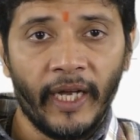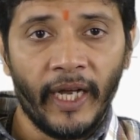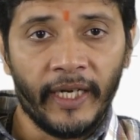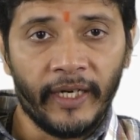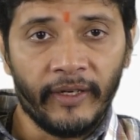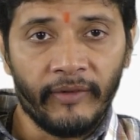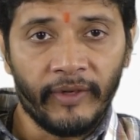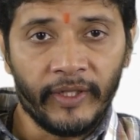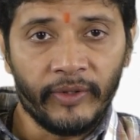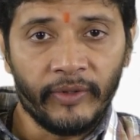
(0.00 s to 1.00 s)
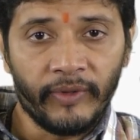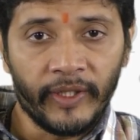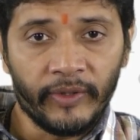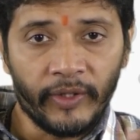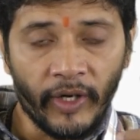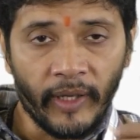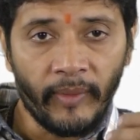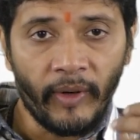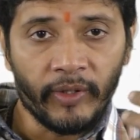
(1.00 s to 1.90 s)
And when you talk about